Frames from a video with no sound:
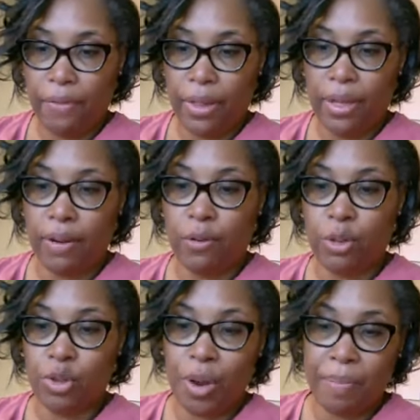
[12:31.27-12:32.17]
And then, of
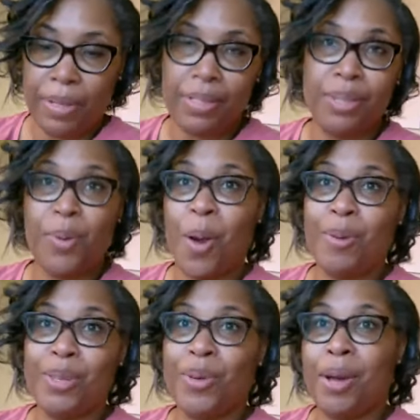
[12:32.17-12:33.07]
course, scrub business, we all
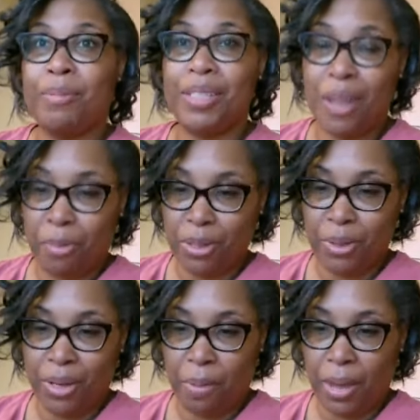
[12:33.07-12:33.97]
wear scrubs, this
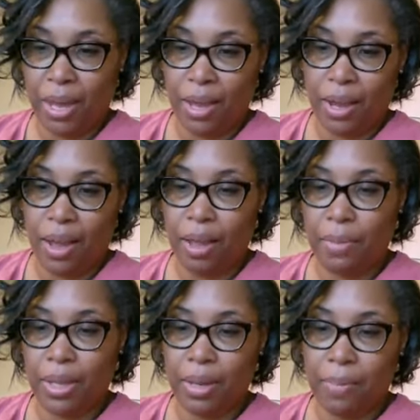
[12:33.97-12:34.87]
opportunity to make income,
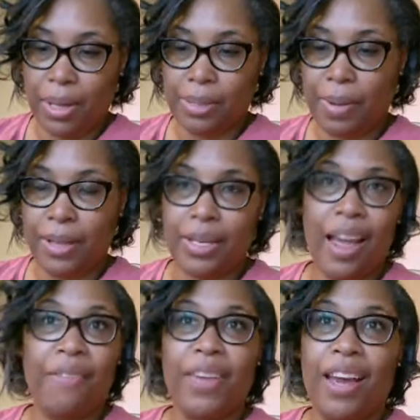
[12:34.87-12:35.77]
and then med spas and
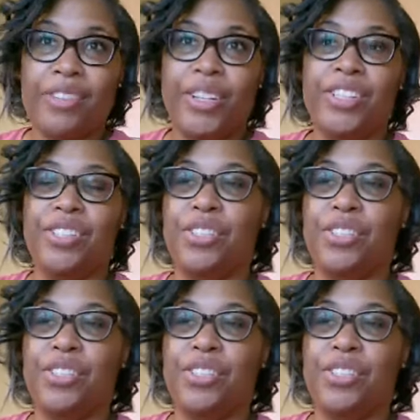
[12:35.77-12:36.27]
IV hydration.